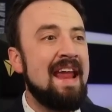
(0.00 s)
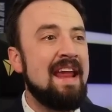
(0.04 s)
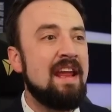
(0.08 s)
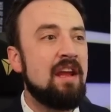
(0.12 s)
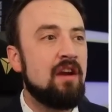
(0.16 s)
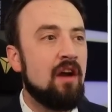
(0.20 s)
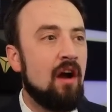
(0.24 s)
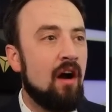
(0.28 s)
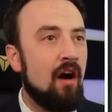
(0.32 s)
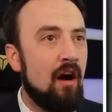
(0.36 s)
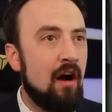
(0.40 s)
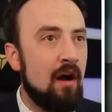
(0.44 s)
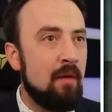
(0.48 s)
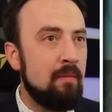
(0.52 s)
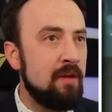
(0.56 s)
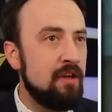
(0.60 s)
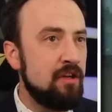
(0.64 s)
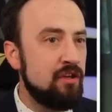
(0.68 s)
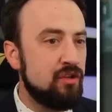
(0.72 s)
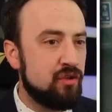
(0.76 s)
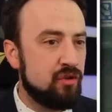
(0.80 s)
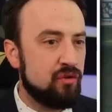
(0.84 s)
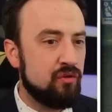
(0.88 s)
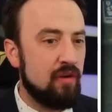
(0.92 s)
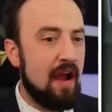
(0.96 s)
A
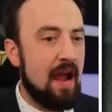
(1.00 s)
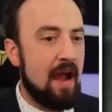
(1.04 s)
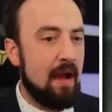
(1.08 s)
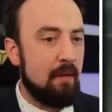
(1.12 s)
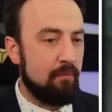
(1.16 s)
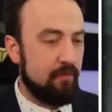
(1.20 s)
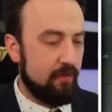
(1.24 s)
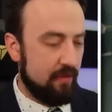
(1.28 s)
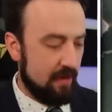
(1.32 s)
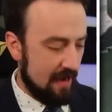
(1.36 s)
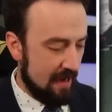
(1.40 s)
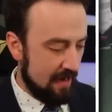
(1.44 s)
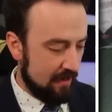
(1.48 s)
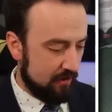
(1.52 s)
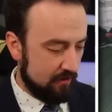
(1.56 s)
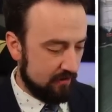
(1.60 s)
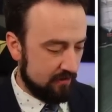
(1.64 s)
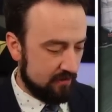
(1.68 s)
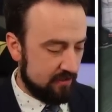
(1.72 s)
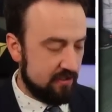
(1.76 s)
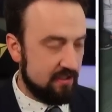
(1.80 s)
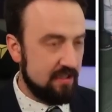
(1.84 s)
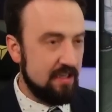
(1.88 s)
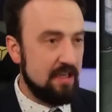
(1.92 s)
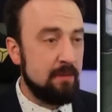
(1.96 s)
common trap that I
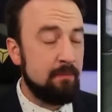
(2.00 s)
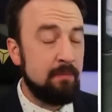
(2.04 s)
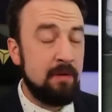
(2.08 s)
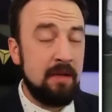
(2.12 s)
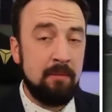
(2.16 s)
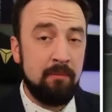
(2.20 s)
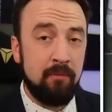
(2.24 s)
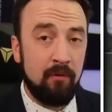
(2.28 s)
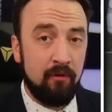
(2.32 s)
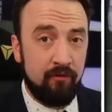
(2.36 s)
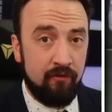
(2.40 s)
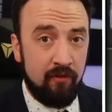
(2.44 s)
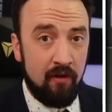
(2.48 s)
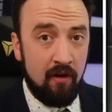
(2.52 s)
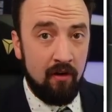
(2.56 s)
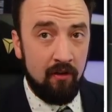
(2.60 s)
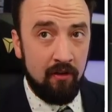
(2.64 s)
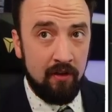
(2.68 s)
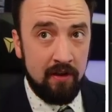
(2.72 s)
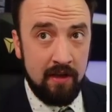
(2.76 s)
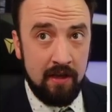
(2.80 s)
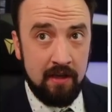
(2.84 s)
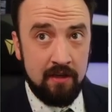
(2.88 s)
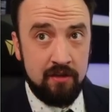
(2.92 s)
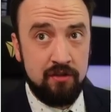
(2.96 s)
could see people
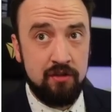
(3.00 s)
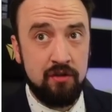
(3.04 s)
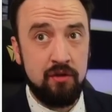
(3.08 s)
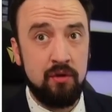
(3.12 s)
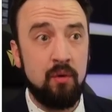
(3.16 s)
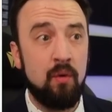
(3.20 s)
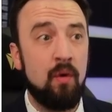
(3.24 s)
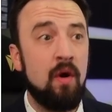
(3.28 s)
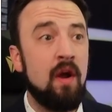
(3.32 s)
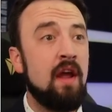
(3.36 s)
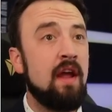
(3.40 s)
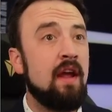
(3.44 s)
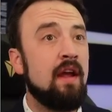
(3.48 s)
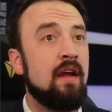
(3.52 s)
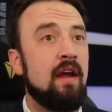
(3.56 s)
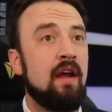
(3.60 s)
falling into